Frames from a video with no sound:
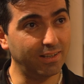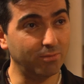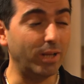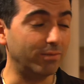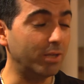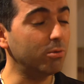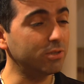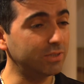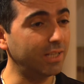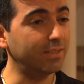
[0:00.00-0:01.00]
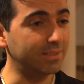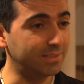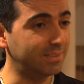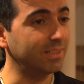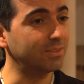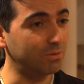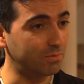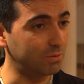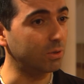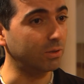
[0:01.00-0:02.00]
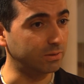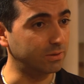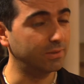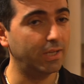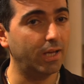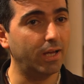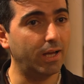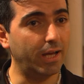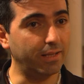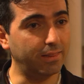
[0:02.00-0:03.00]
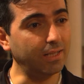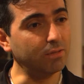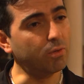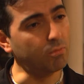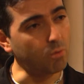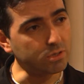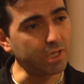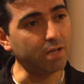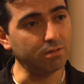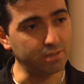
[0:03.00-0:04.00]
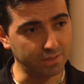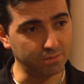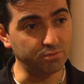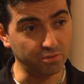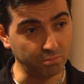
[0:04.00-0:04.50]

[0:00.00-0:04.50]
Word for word: well, it was said as a citizen of the world. I think the most accurate term for